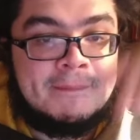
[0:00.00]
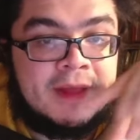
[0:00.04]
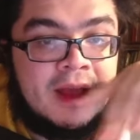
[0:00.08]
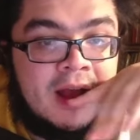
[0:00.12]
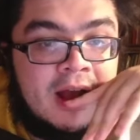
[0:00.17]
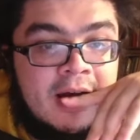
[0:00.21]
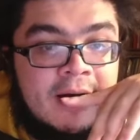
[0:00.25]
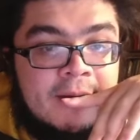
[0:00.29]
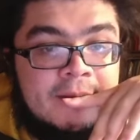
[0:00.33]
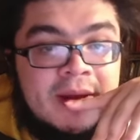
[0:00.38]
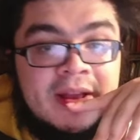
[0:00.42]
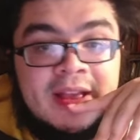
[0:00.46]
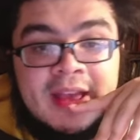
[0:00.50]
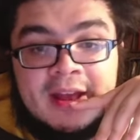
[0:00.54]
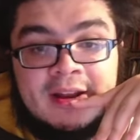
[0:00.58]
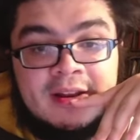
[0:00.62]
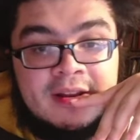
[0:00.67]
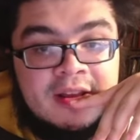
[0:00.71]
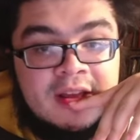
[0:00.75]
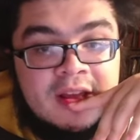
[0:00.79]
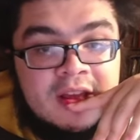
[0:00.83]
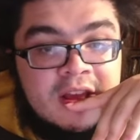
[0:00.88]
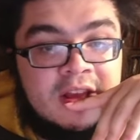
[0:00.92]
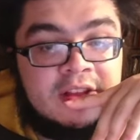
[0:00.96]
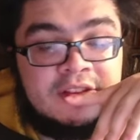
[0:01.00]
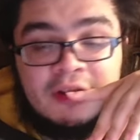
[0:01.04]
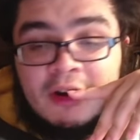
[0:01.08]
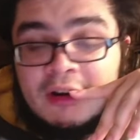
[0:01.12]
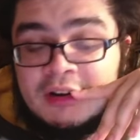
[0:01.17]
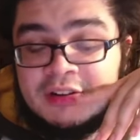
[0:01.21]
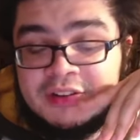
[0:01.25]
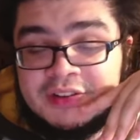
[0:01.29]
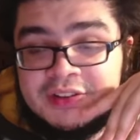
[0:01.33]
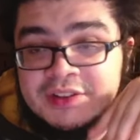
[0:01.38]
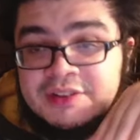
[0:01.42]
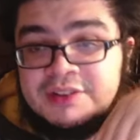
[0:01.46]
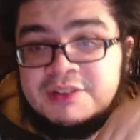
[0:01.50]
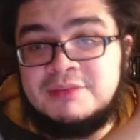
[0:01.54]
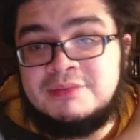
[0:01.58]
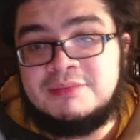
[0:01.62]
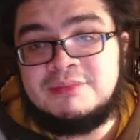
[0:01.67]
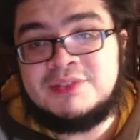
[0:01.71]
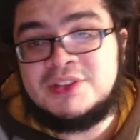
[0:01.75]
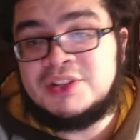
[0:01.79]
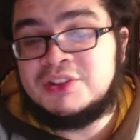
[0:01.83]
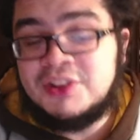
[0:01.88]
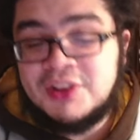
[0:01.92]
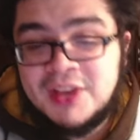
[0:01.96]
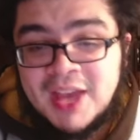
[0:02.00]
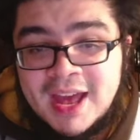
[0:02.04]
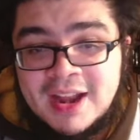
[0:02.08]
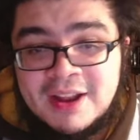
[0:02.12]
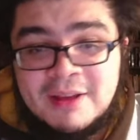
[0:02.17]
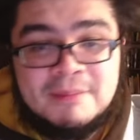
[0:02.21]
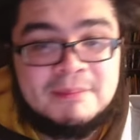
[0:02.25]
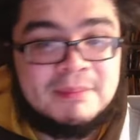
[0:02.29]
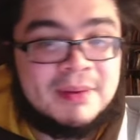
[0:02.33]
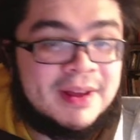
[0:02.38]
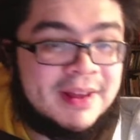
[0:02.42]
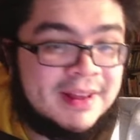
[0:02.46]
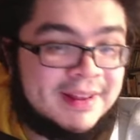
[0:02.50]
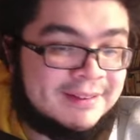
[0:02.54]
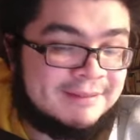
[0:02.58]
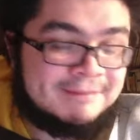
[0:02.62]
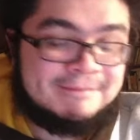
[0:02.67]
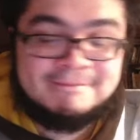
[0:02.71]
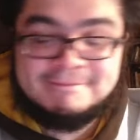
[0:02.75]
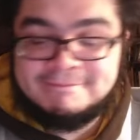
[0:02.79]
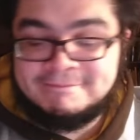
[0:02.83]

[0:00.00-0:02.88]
Again, it's hard to look at it, but